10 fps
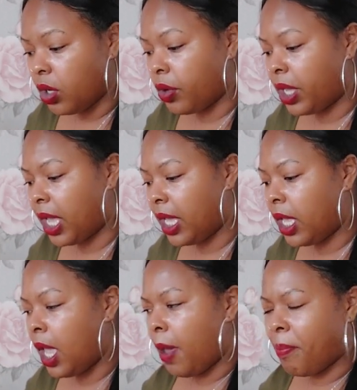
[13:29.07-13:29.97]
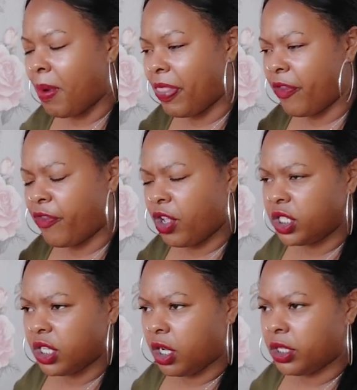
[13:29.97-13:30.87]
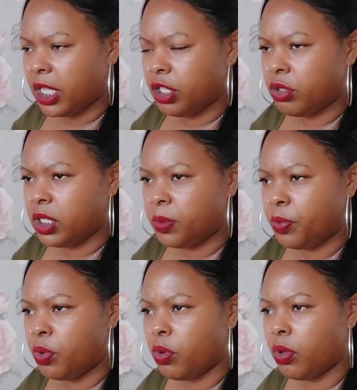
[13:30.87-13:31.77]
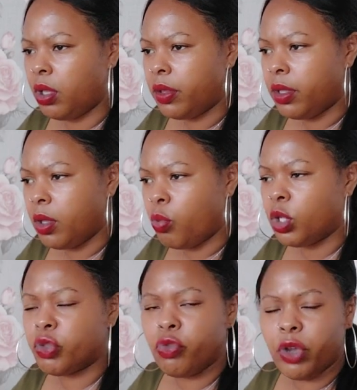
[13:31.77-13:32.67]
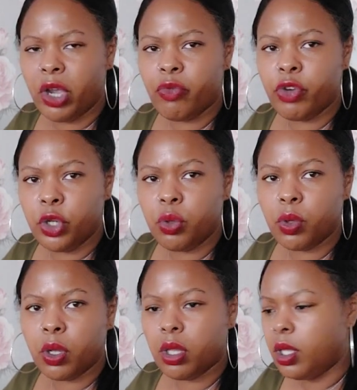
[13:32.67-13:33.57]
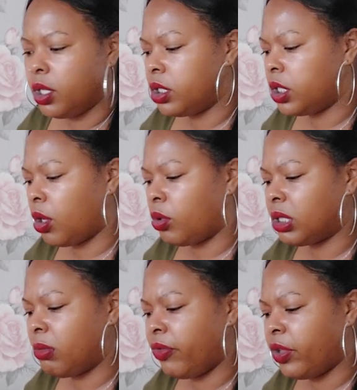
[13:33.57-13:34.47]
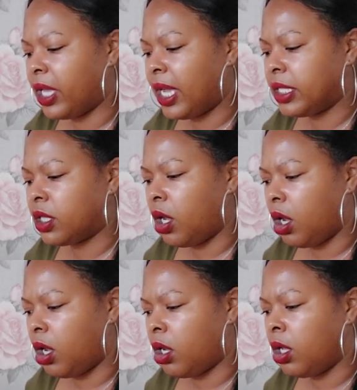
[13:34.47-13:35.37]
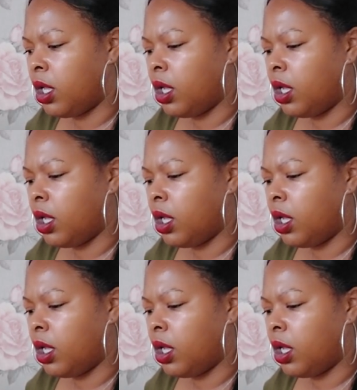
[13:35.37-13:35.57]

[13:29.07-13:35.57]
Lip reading: okay? But the first card that you did pull was a renewal. So some of you guys are